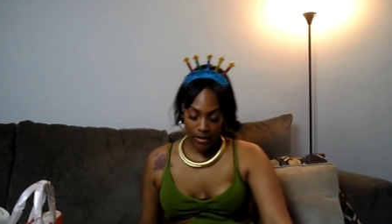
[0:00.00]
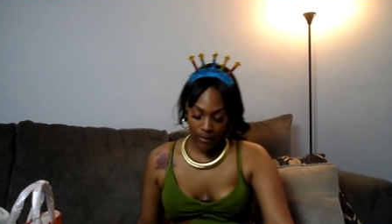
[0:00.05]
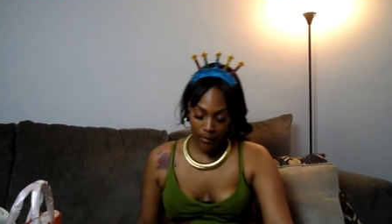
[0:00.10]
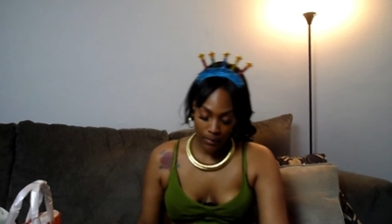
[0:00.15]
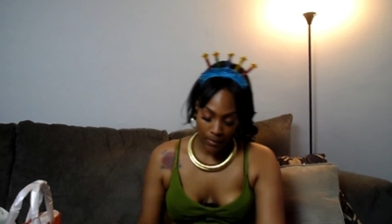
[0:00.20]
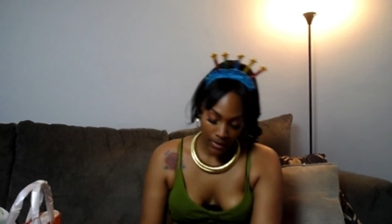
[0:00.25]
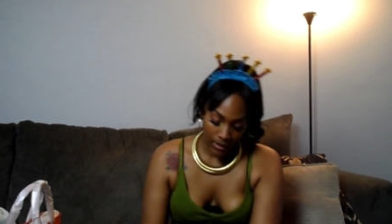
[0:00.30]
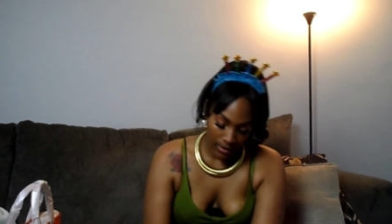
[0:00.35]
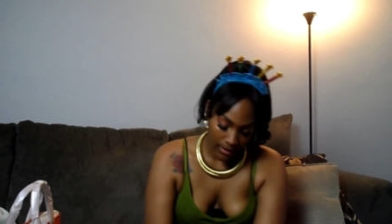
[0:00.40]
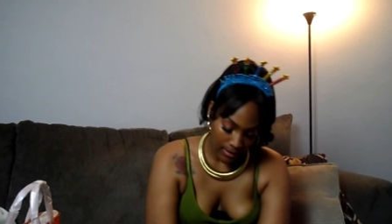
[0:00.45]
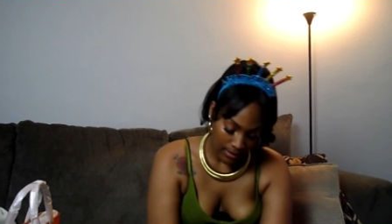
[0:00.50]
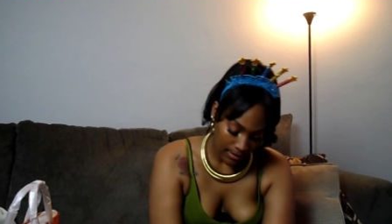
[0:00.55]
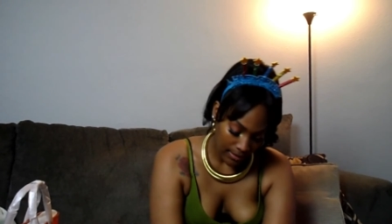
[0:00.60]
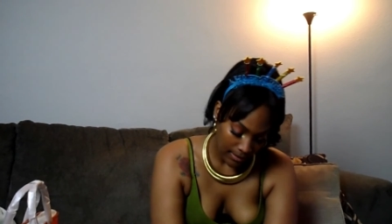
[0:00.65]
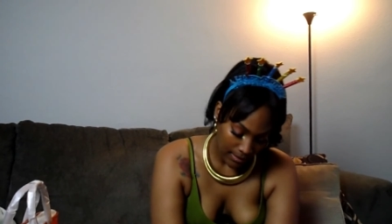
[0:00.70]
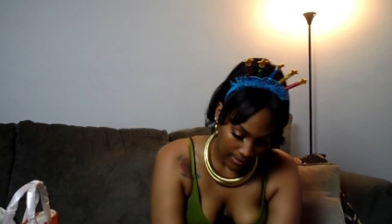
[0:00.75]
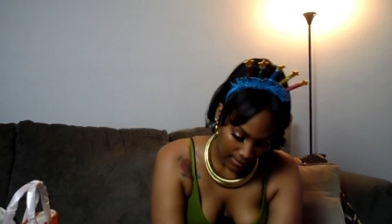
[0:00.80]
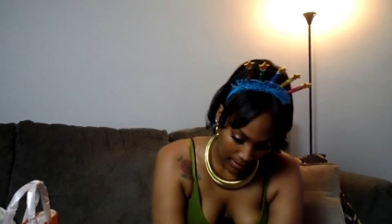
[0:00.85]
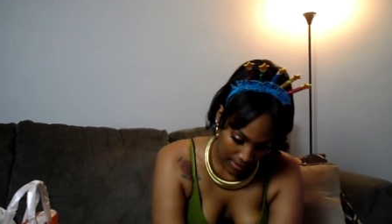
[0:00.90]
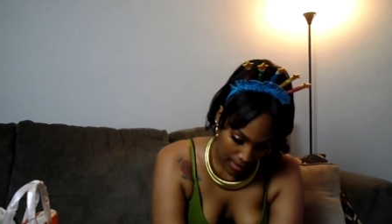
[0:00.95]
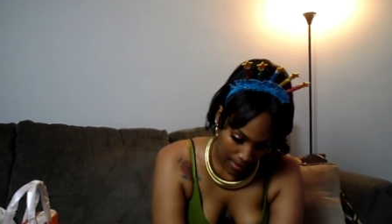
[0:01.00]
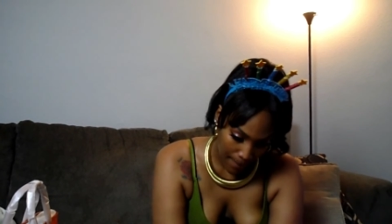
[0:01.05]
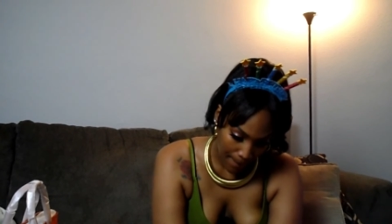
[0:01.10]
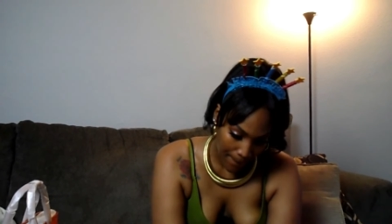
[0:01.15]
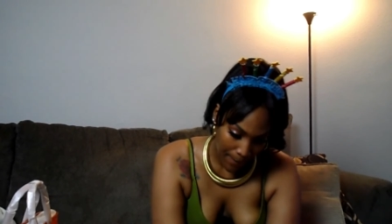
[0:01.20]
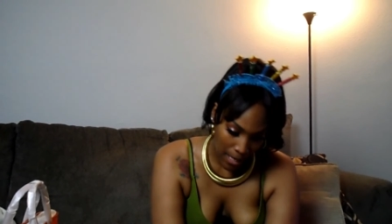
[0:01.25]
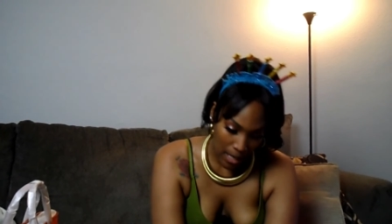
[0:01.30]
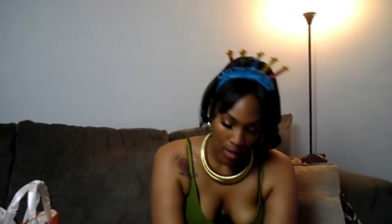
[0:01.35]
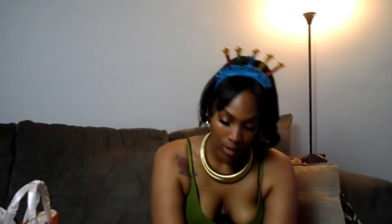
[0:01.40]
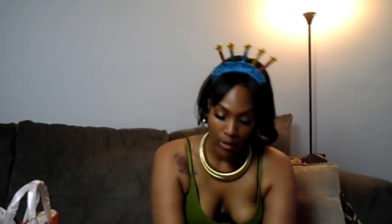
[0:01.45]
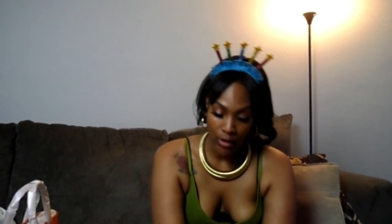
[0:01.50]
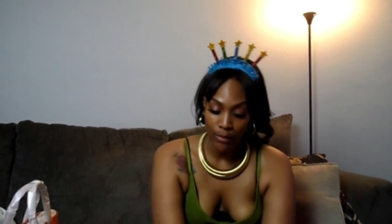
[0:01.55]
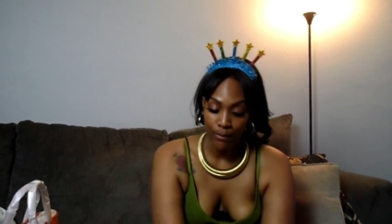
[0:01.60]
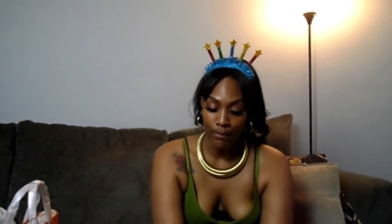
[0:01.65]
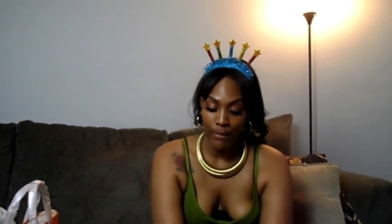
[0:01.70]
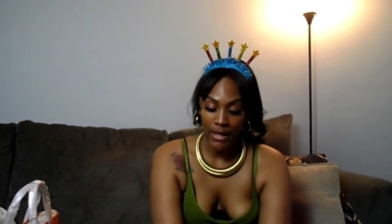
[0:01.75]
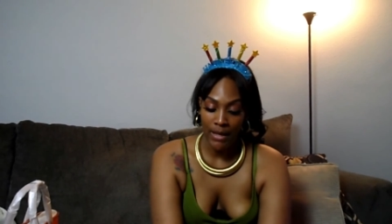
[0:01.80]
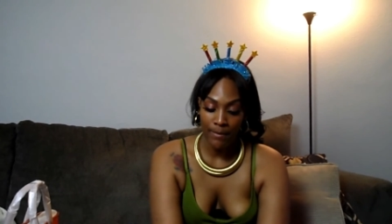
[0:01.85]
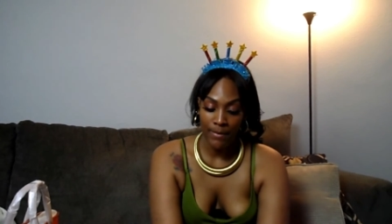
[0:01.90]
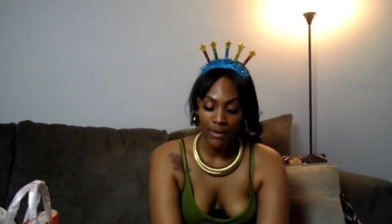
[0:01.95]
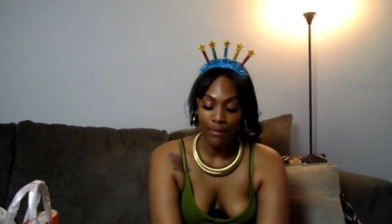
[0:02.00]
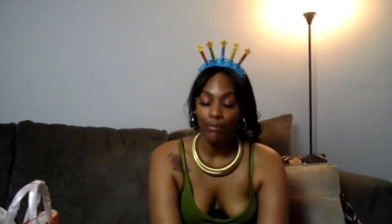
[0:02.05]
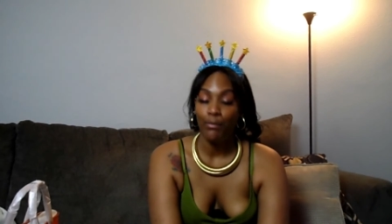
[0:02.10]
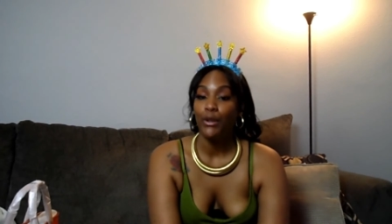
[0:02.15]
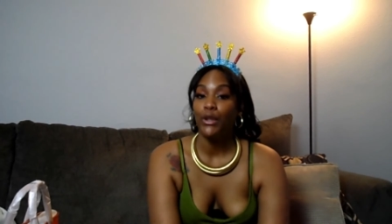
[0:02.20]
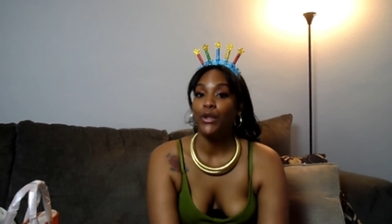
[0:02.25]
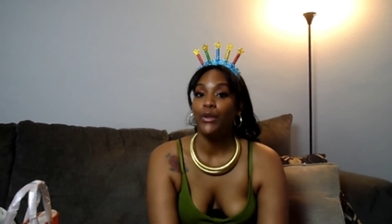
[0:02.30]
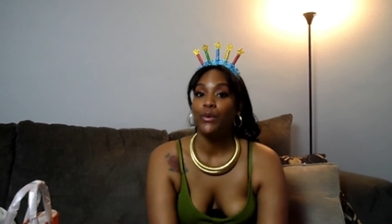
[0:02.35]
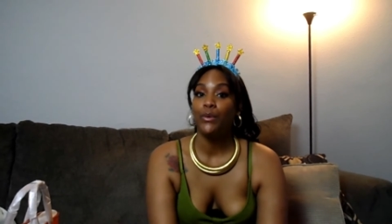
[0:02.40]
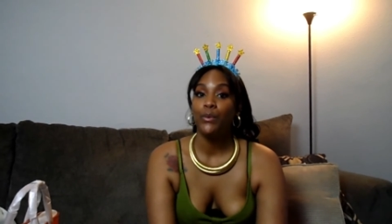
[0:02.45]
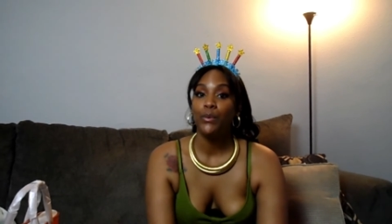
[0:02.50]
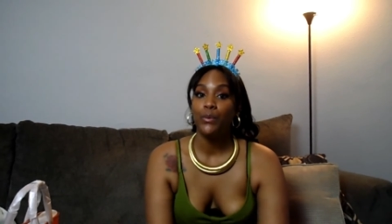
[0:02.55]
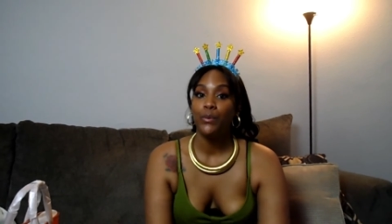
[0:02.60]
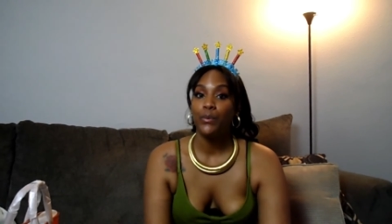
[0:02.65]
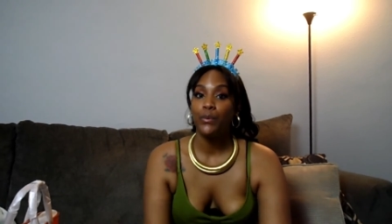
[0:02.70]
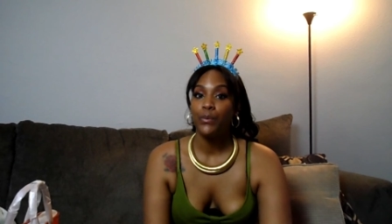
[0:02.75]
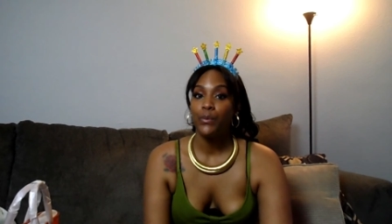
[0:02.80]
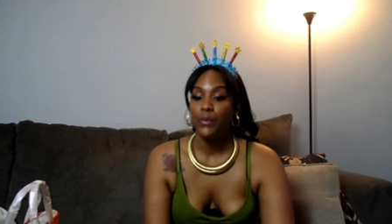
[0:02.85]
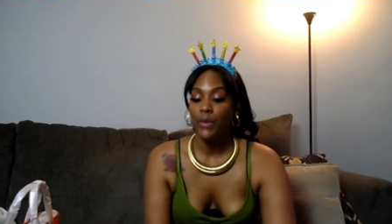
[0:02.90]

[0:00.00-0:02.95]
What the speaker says: It was a powdered baby blue,